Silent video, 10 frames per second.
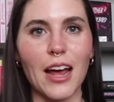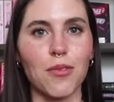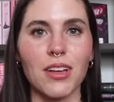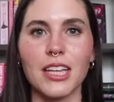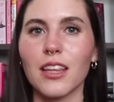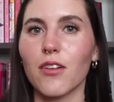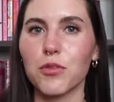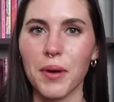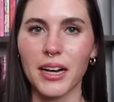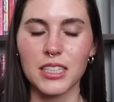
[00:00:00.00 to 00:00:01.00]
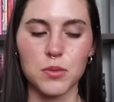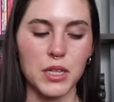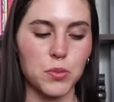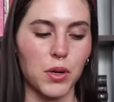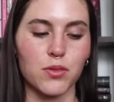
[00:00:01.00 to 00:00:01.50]
I really loved Practice
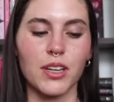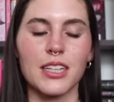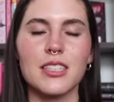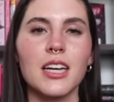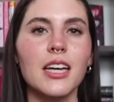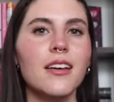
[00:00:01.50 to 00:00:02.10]
Makes Perfect.